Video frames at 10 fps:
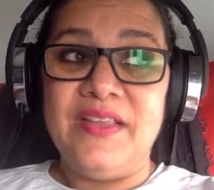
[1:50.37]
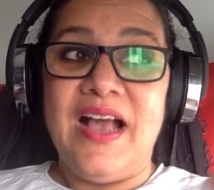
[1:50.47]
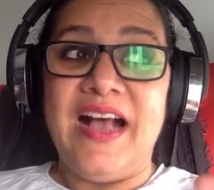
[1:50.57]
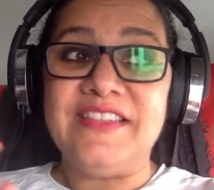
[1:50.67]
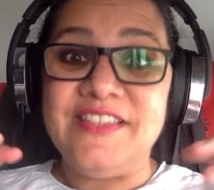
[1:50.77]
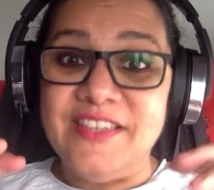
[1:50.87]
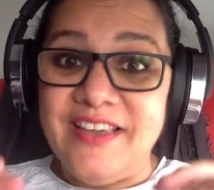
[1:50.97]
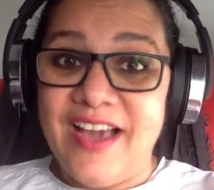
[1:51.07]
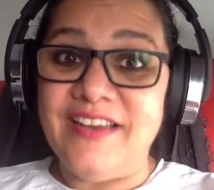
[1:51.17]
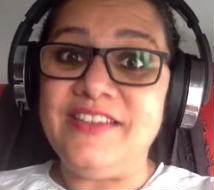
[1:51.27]
as the
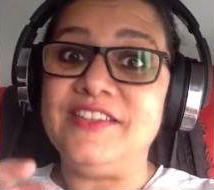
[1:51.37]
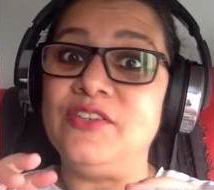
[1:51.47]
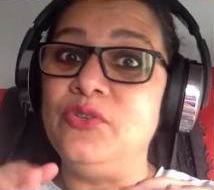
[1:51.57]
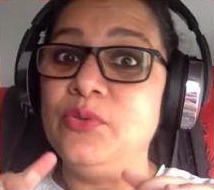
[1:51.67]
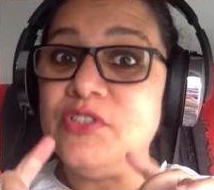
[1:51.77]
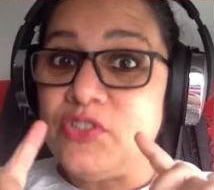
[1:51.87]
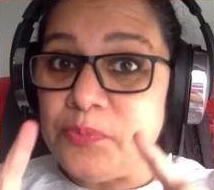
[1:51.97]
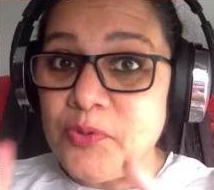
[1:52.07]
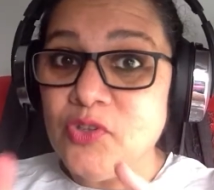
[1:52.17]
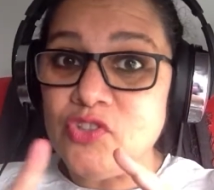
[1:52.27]
character who is
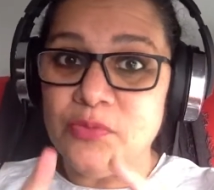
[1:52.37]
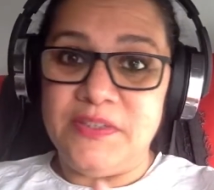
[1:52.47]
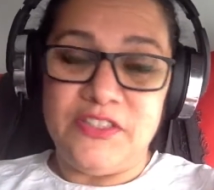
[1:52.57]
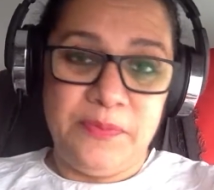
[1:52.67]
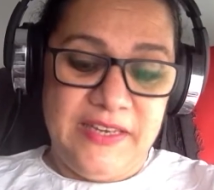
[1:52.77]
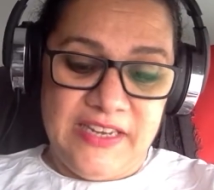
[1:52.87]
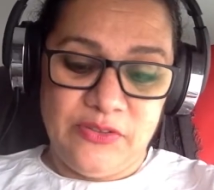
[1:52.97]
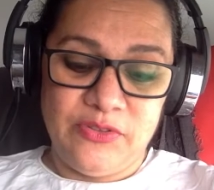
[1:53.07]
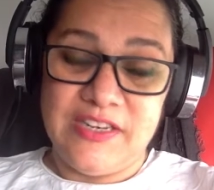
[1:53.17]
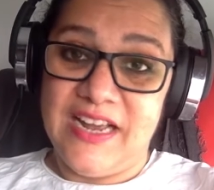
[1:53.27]
supposed to be speaking
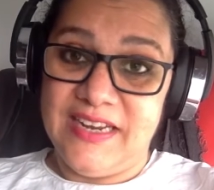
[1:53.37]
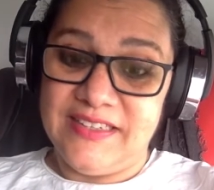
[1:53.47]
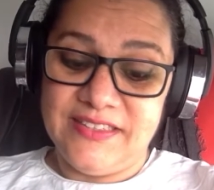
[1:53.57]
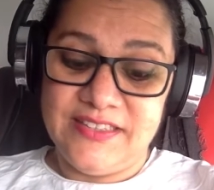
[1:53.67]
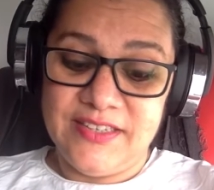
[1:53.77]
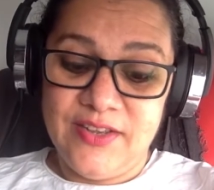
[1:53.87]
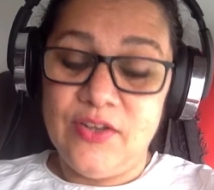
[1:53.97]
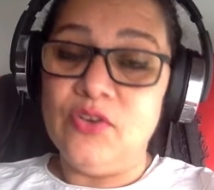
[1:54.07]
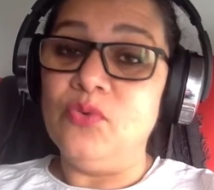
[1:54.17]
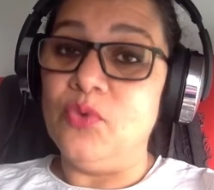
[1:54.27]
those lines
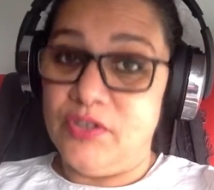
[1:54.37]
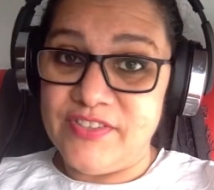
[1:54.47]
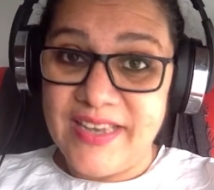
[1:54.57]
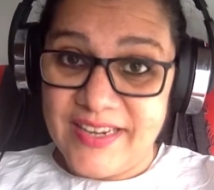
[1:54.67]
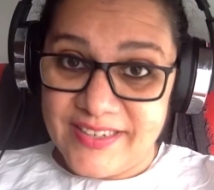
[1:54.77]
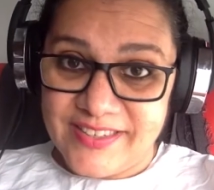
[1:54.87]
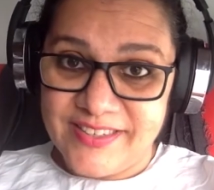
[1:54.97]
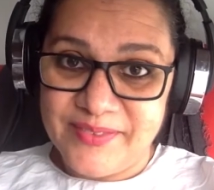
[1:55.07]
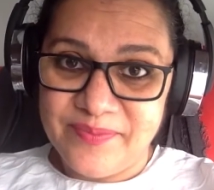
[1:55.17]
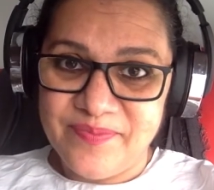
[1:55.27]
would have said it.
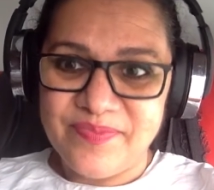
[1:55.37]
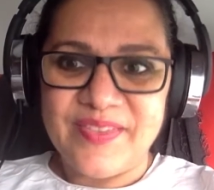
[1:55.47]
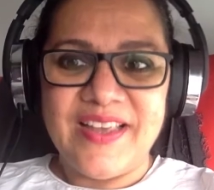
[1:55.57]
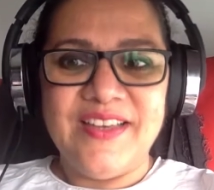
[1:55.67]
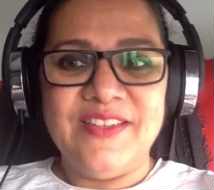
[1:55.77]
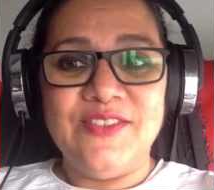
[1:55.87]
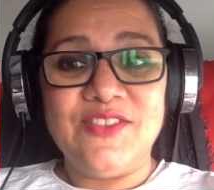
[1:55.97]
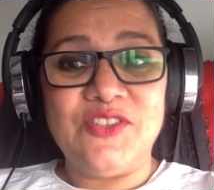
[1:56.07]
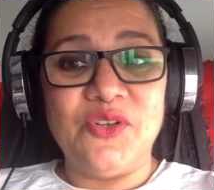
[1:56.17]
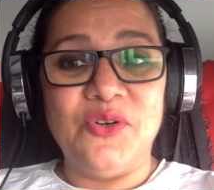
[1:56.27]

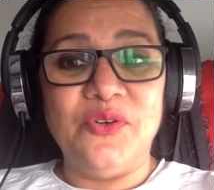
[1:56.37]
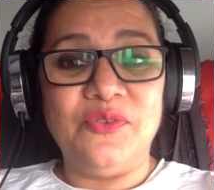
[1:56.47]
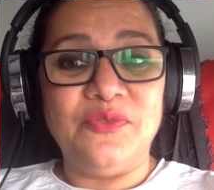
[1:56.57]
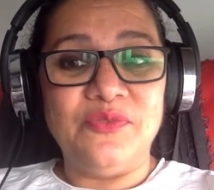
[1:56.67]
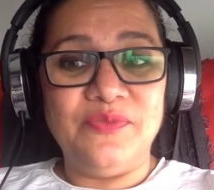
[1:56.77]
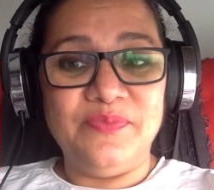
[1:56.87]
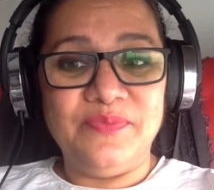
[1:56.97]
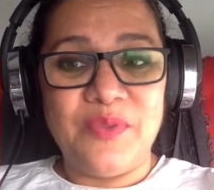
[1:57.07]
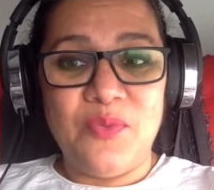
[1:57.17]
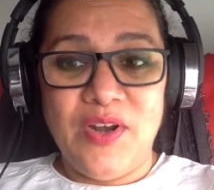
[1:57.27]
So,
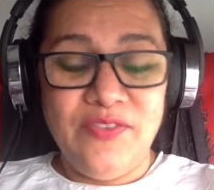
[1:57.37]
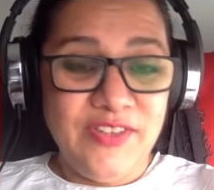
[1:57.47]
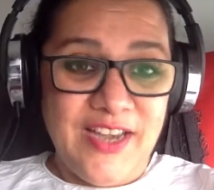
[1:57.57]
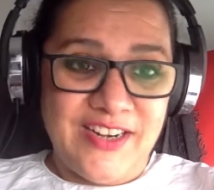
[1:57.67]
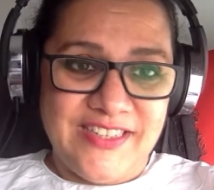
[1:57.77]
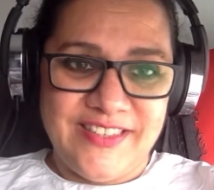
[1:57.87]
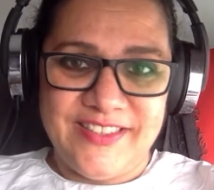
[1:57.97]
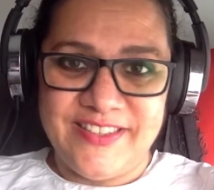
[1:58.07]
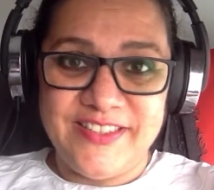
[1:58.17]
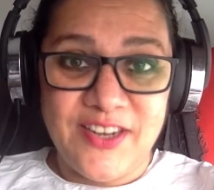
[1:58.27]
one of the characters
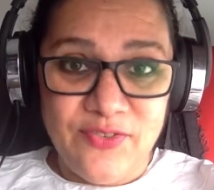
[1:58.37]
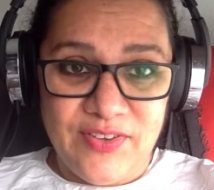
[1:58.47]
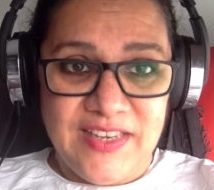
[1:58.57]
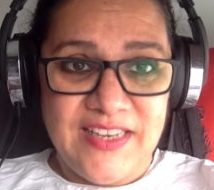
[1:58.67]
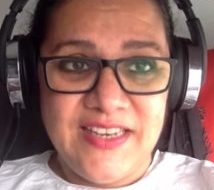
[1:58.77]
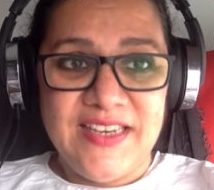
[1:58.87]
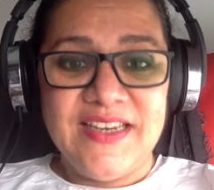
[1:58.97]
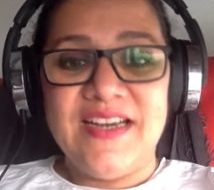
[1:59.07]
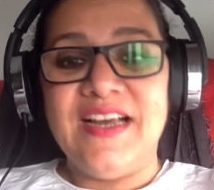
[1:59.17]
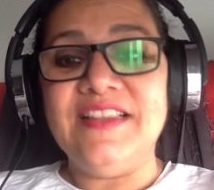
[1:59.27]
is Toughy,
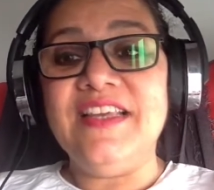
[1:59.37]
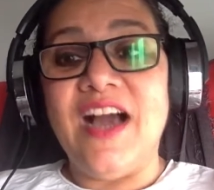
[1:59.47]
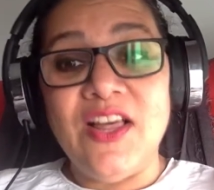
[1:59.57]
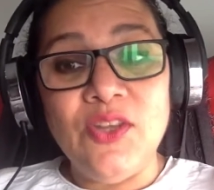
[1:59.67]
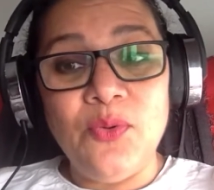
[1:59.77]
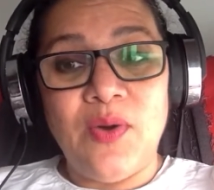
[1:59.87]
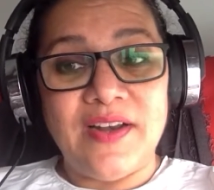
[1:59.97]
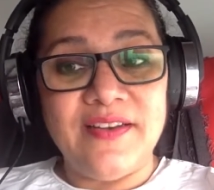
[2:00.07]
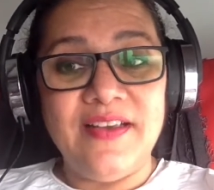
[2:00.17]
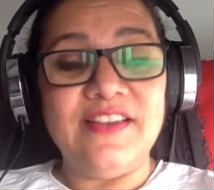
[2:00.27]
and the other one
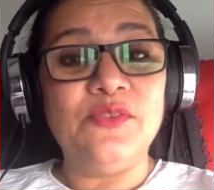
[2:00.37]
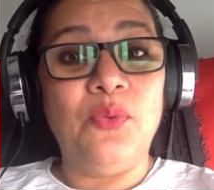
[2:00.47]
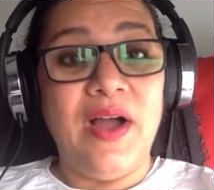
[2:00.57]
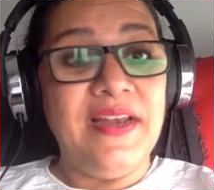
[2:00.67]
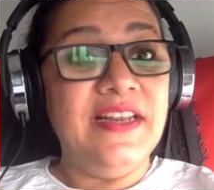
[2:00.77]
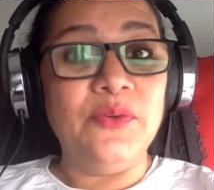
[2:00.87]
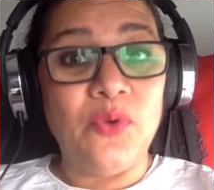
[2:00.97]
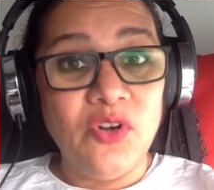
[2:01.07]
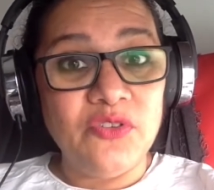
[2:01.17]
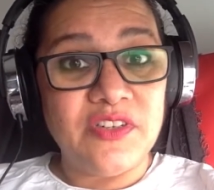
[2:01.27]
is Whiny the
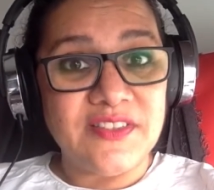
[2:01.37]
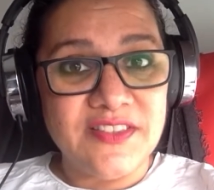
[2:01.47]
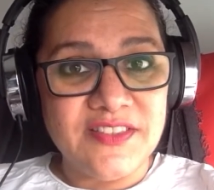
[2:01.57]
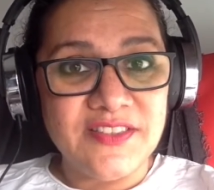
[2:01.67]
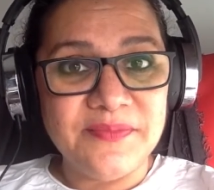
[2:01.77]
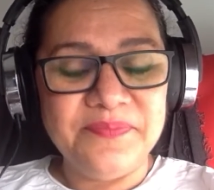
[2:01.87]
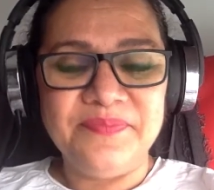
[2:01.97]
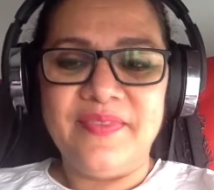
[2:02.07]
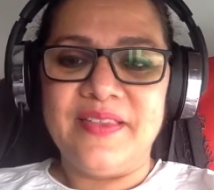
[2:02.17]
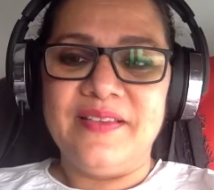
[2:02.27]
walrus.
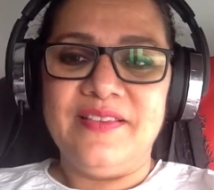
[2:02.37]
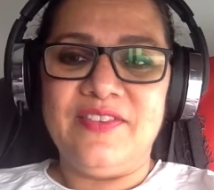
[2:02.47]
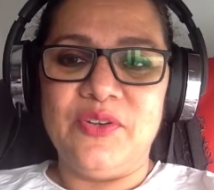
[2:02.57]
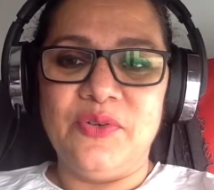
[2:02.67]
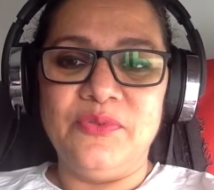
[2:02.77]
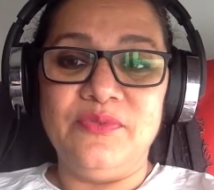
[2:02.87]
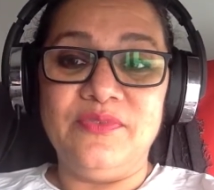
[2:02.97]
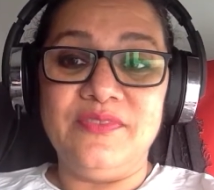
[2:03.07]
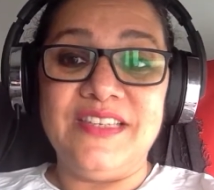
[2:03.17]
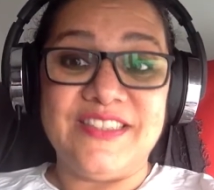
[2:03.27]
So
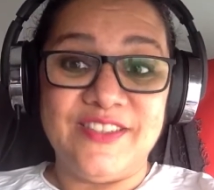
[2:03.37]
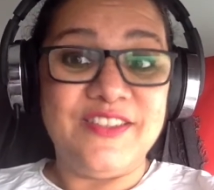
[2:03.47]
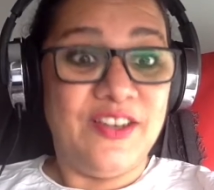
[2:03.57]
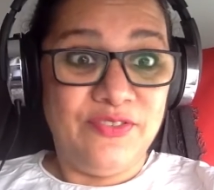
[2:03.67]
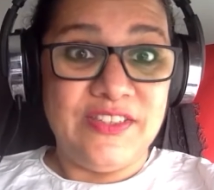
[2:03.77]
this is Toughy